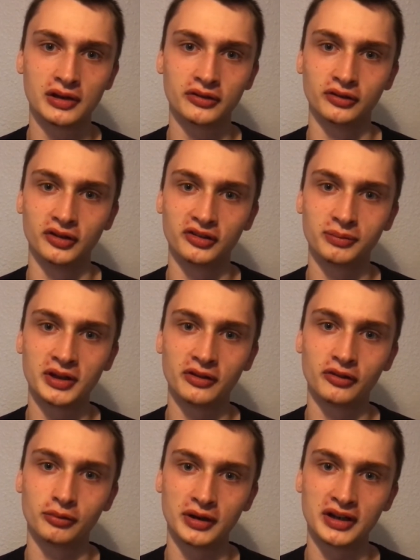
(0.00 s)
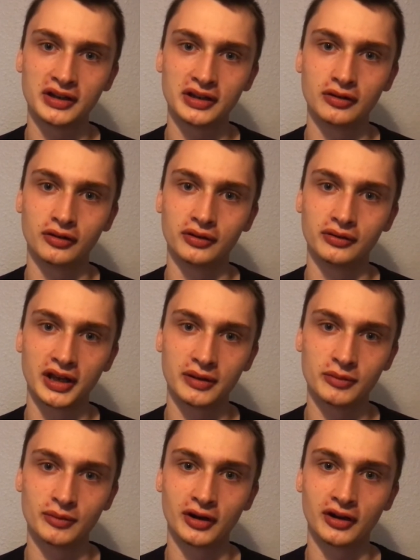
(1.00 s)
So they spent 20 on
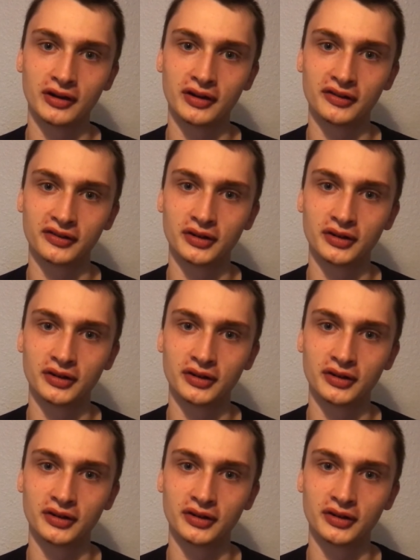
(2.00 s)
Emi Martinez.